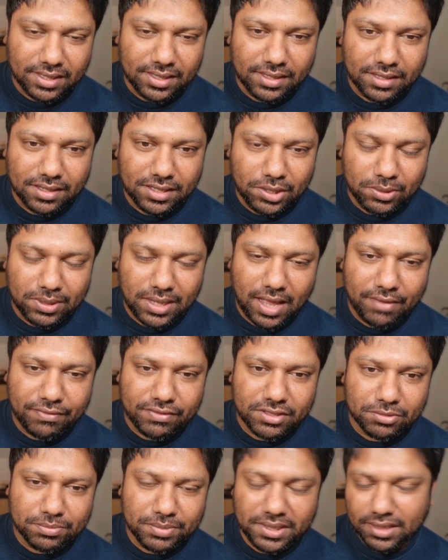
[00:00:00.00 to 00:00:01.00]
you'll
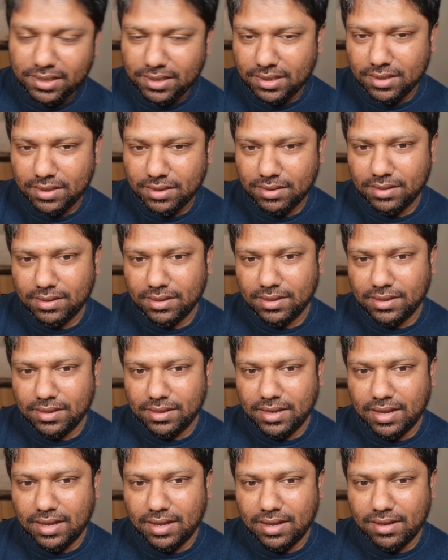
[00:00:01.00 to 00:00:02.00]
have to be
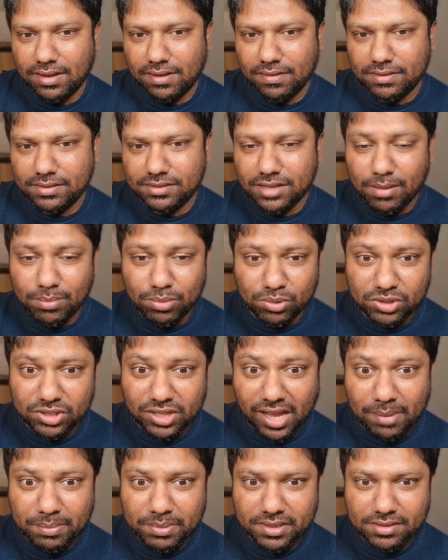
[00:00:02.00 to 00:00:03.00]
double
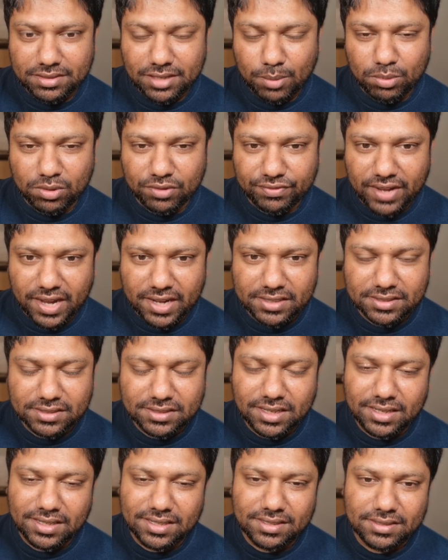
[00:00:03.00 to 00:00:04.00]
jabbed, double
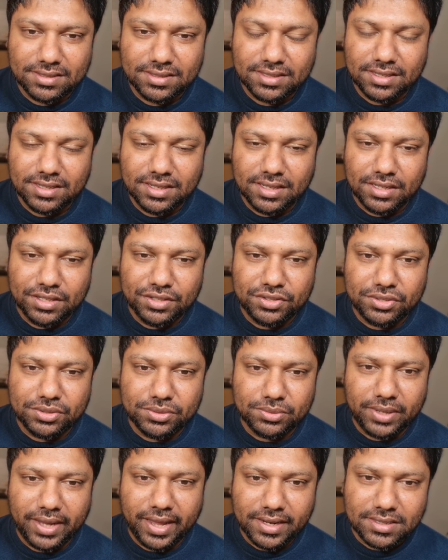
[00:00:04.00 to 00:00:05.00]
vaccinated
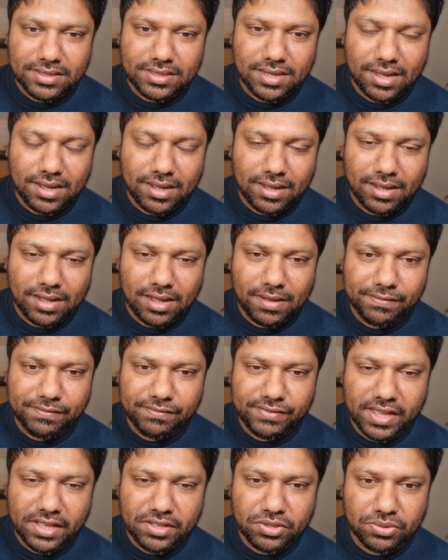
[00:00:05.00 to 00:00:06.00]
to enter
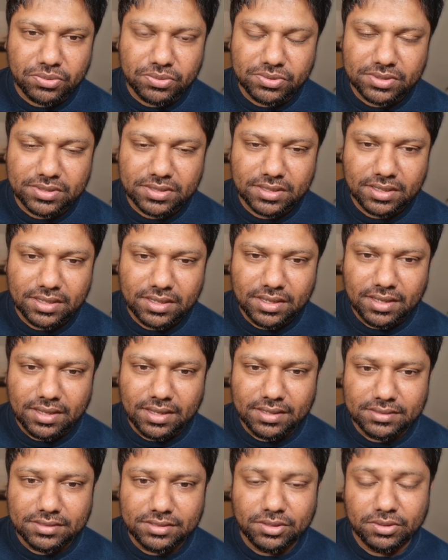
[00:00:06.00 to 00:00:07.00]
venues.
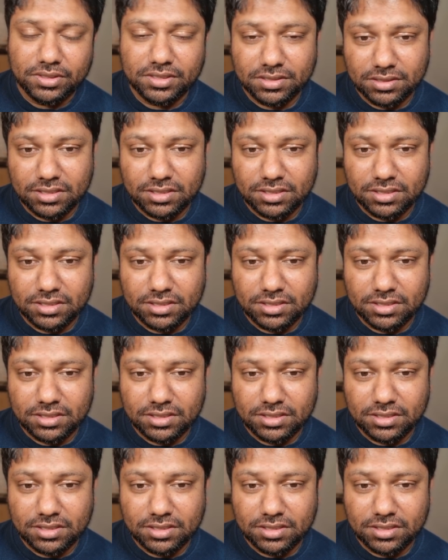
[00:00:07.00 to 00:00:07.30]
So this is the